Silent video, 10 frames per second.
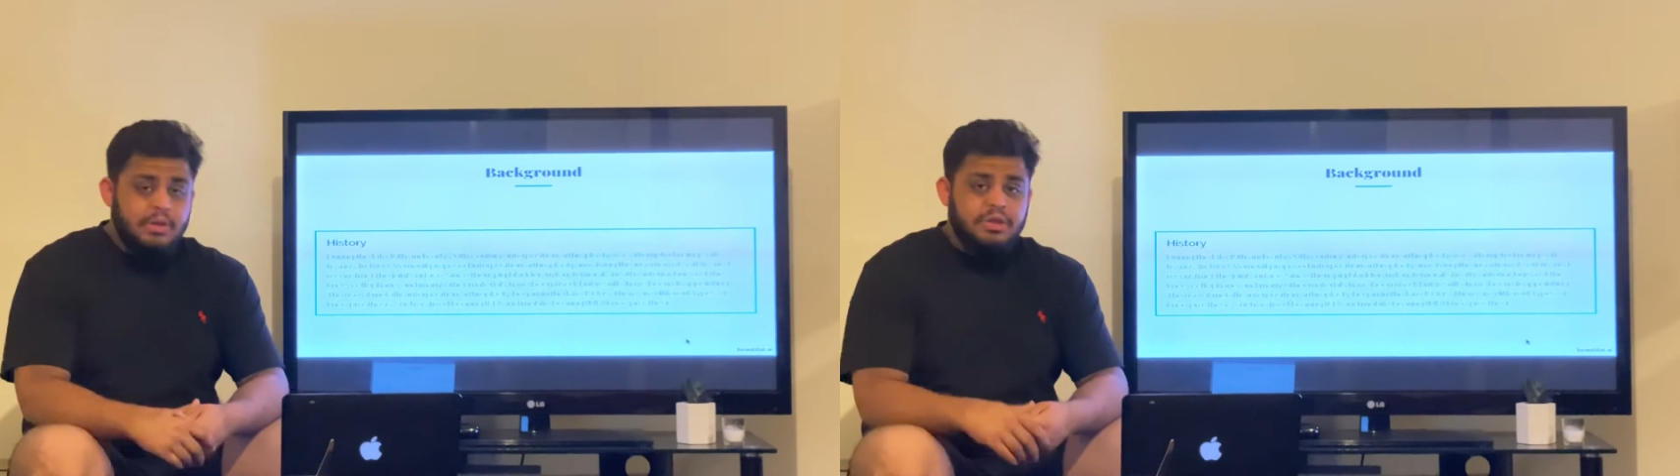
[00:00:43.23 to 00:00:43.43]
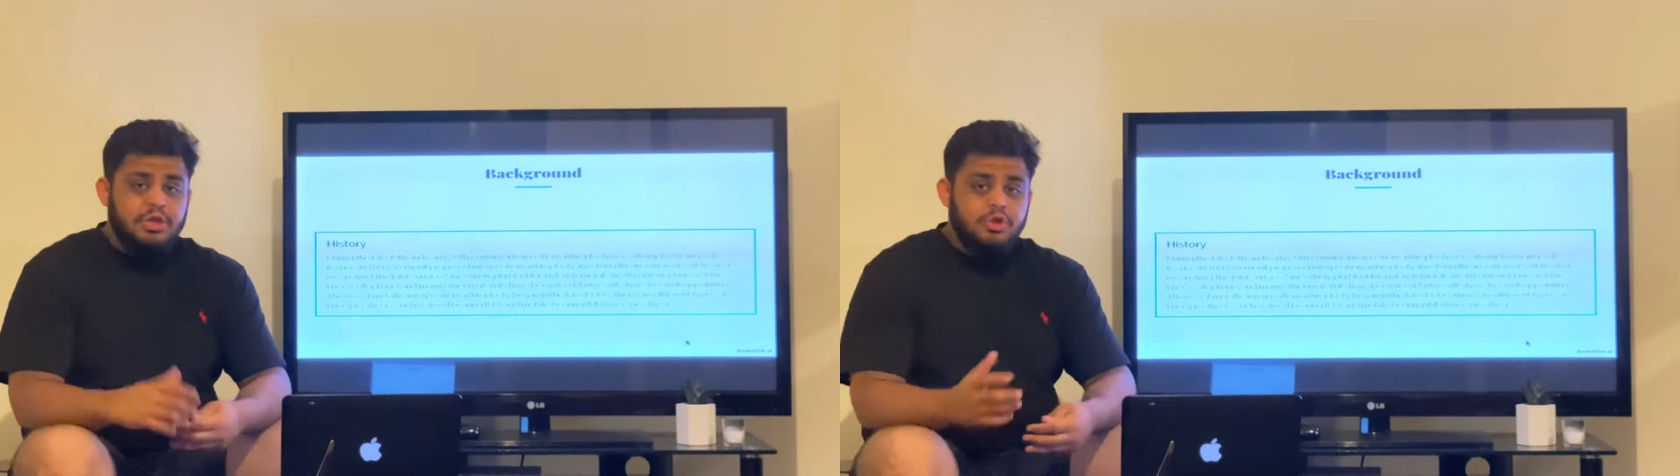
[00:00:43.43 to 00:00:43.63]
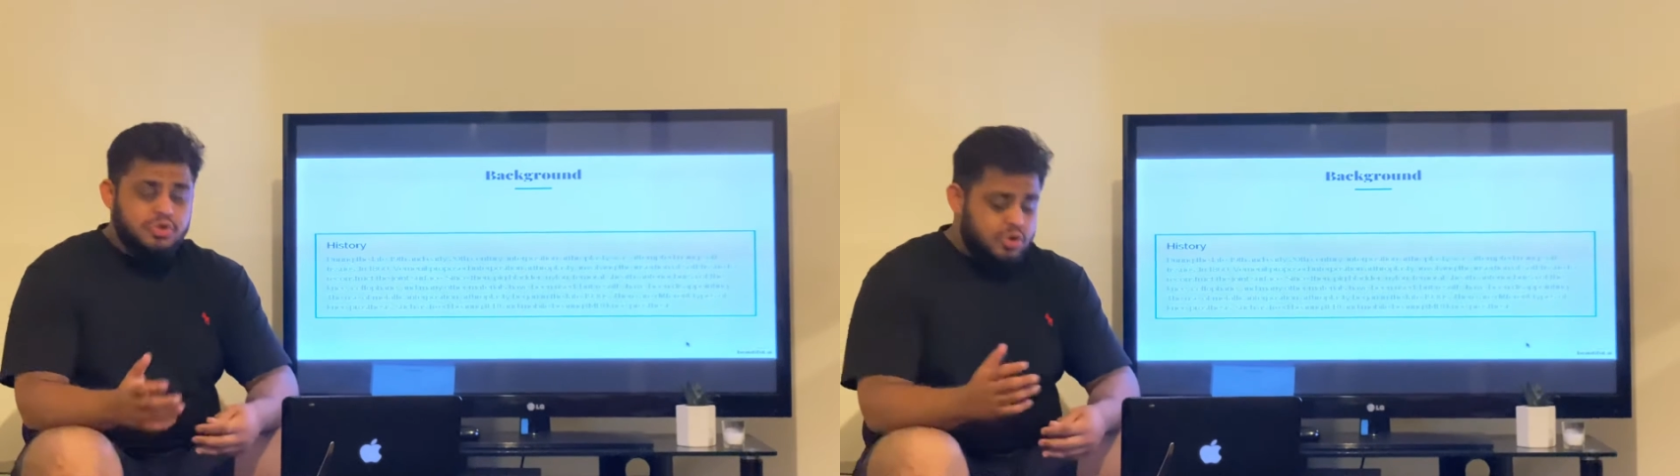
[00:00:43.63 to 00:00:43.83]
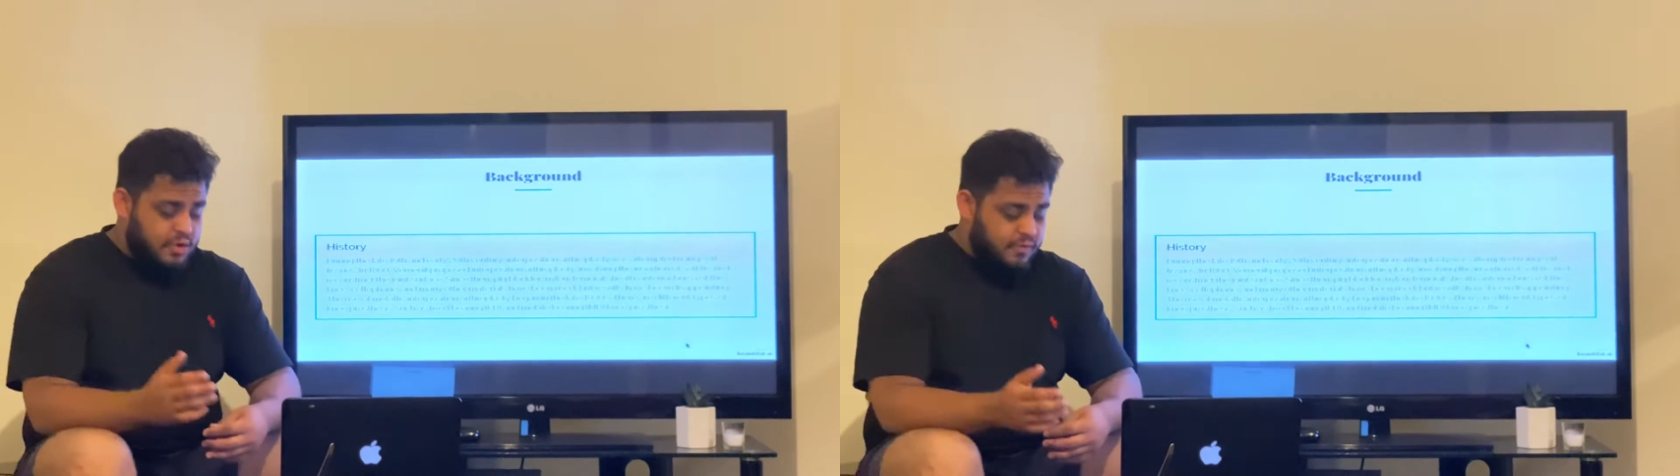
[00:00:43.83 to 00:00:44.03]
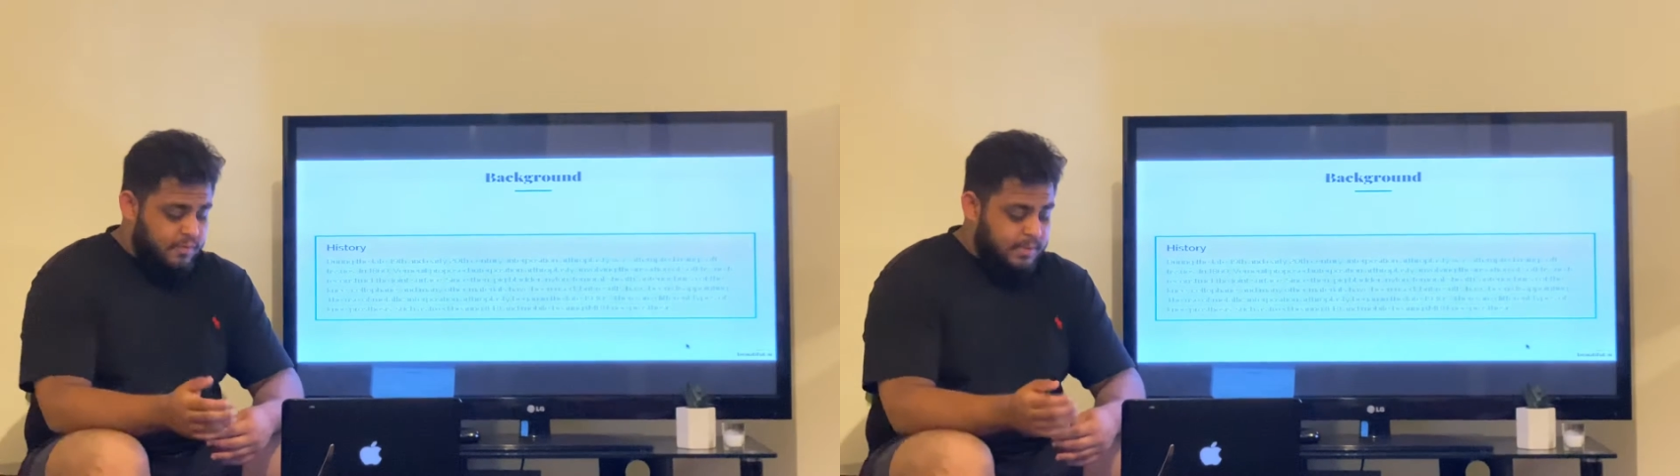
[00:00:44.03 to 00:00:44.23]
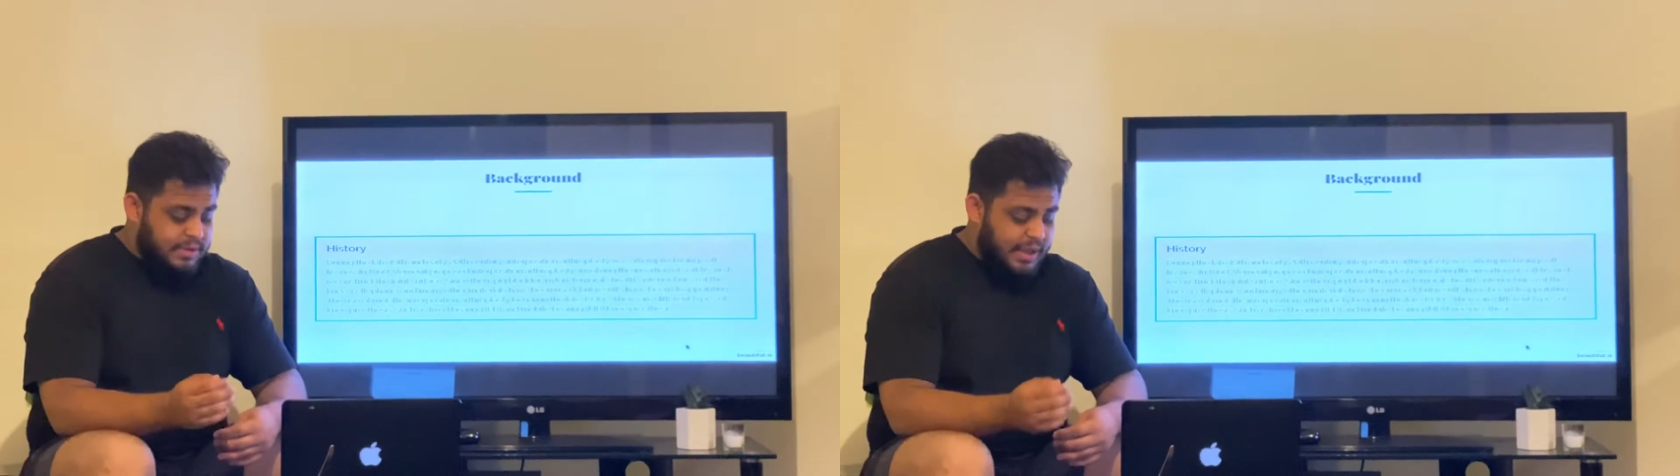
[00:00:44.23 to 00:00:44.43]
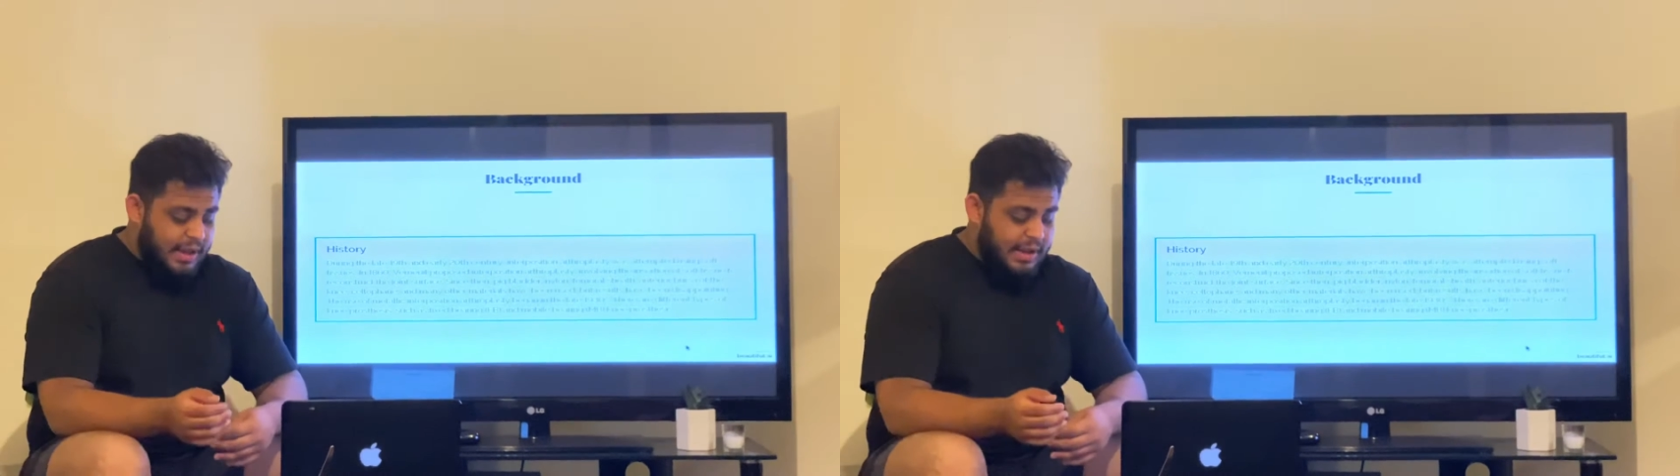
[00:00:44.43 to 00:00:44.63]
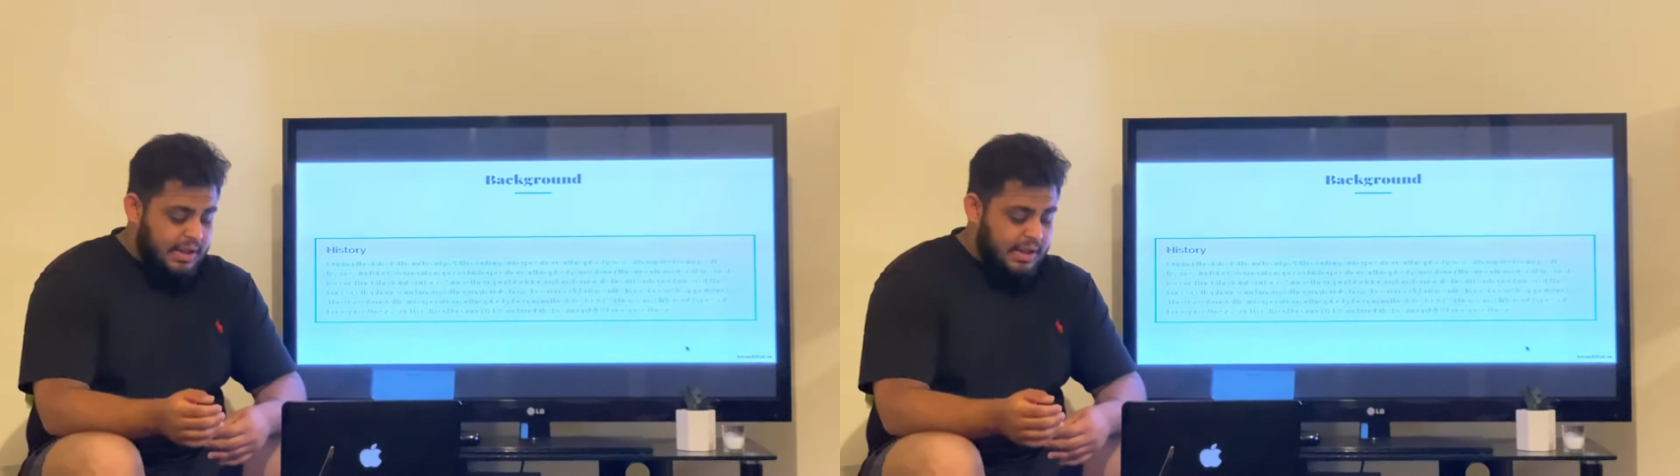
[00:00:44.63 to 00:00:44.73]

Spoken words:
The use of metallic